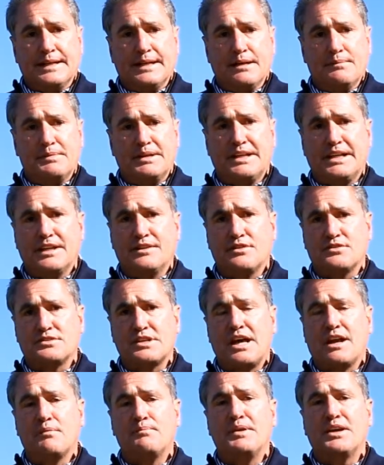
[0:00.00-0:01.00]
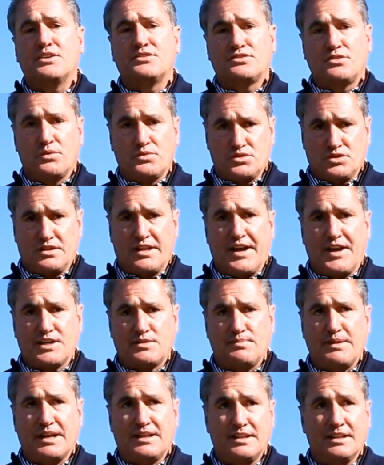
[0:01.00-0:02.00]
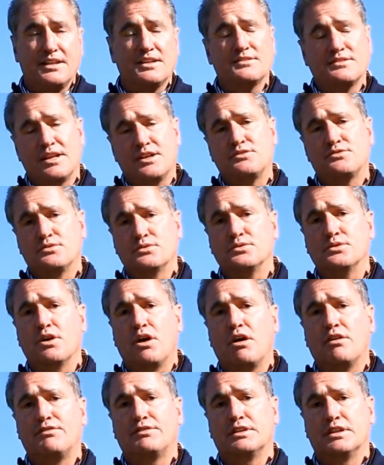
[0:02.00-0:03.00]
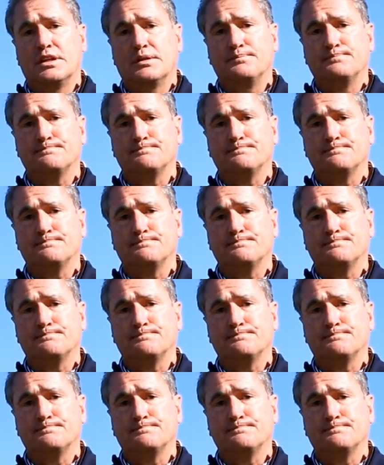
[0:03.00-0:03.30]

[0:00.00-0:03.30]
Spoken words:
But again, there's not a big social aspect. It is a true golf club.